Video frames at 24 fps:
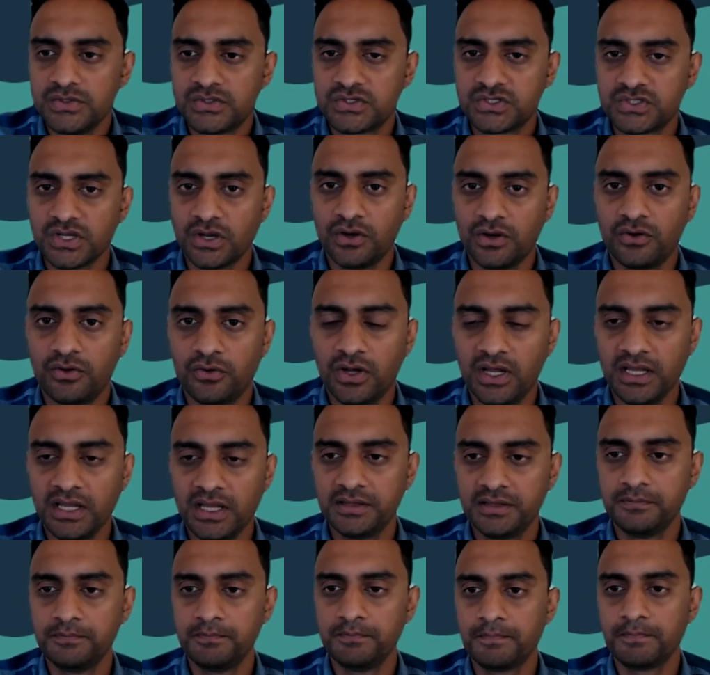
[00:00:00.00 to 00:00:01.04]
So
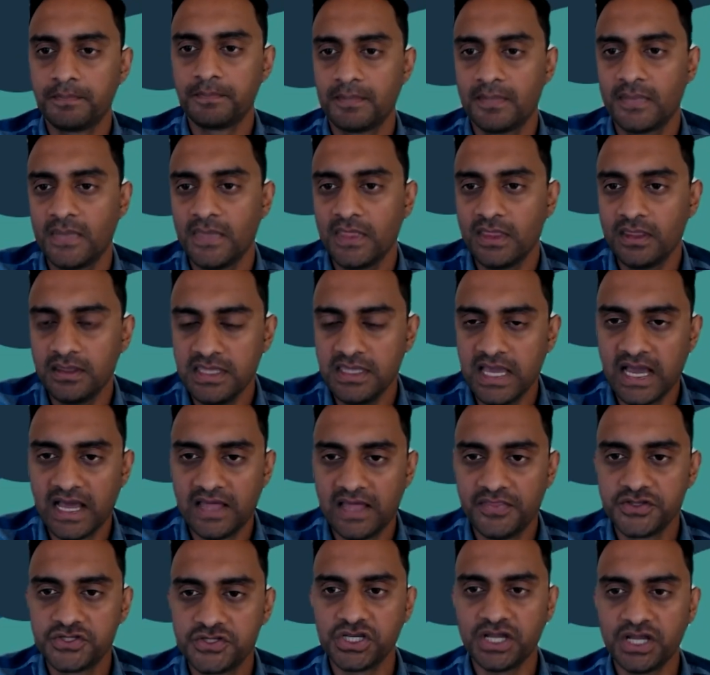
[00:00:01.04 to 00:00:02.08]

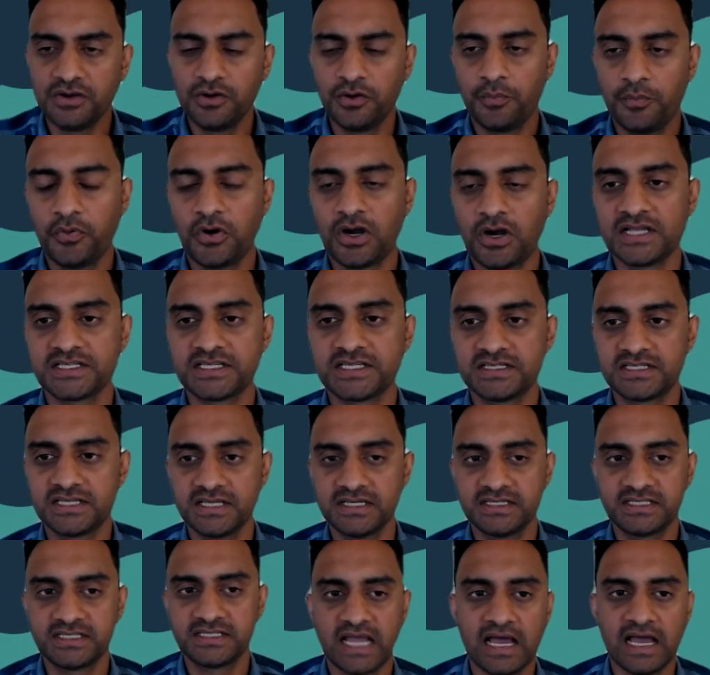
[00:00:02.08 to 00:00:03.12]
yeah, the general
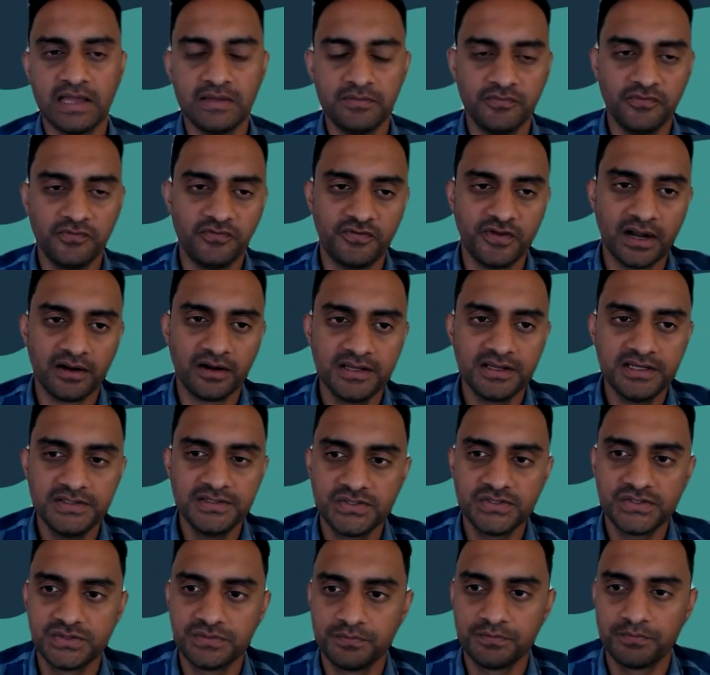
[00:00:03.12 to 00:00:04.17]
processing time
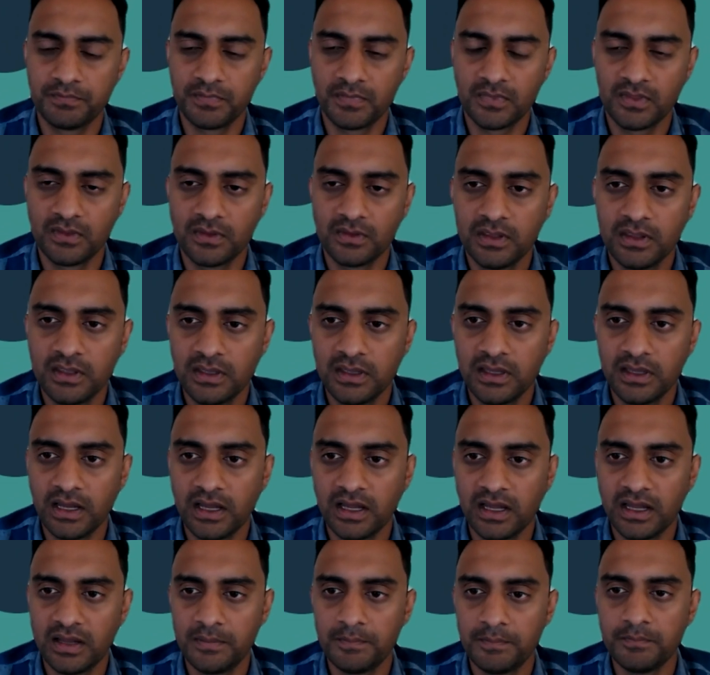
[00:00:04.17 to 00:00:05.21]
varies.
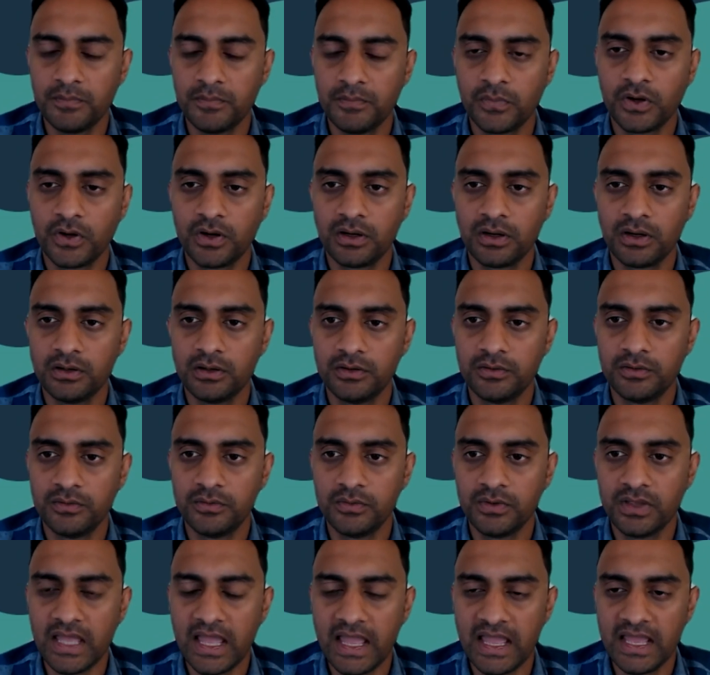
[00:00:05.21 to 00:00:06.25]
Um,
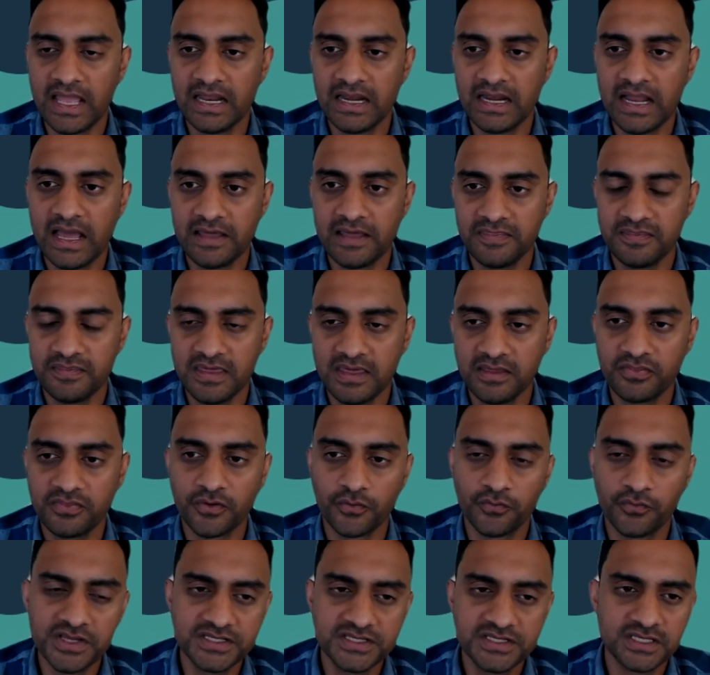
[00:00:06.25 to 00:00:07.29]
and I think
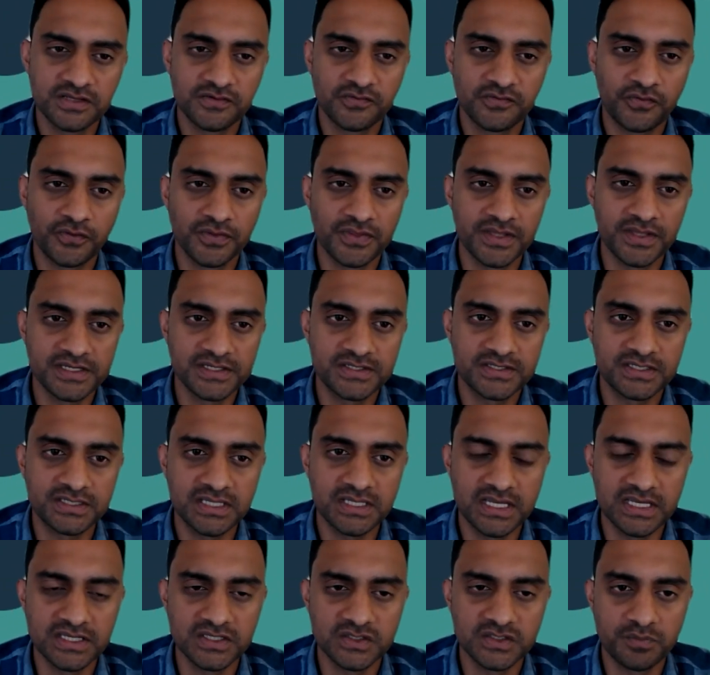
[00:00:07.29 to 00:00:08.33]
the reason for this
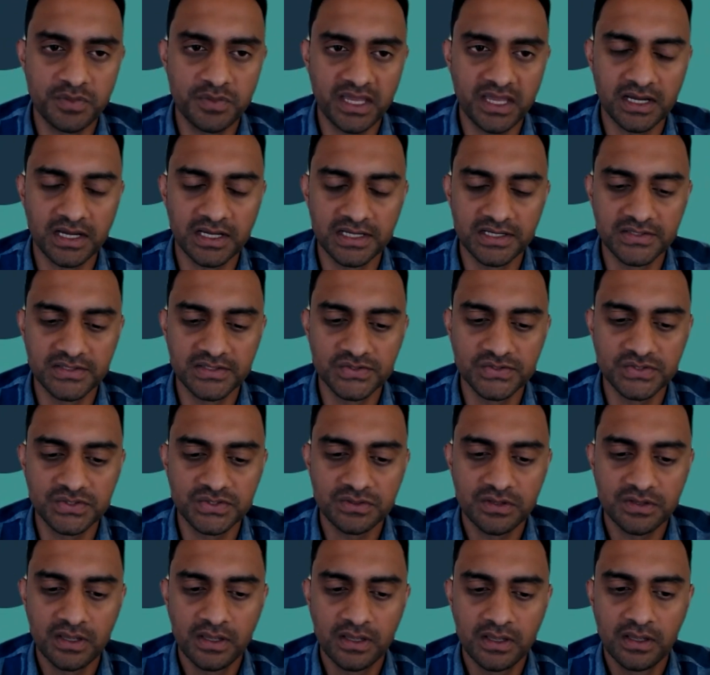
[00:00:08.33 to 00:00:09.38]
is
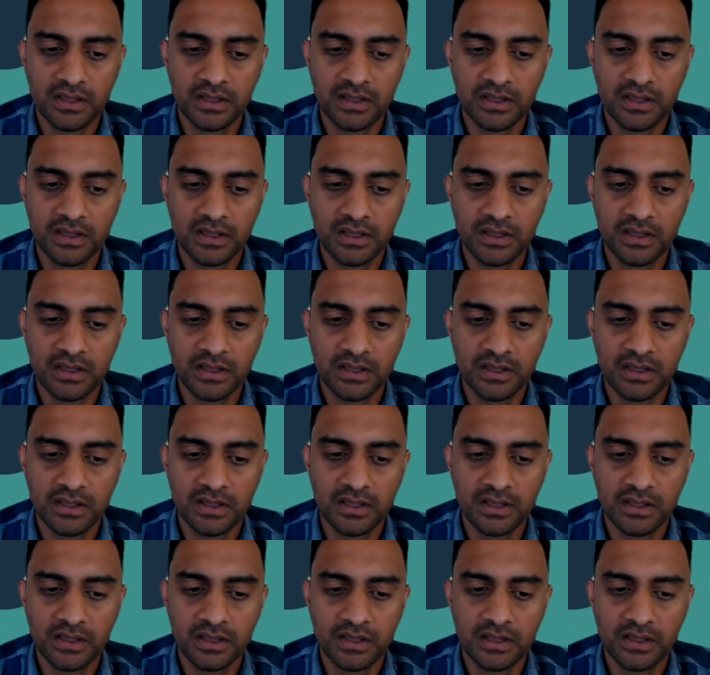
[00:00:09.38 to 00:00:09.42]
because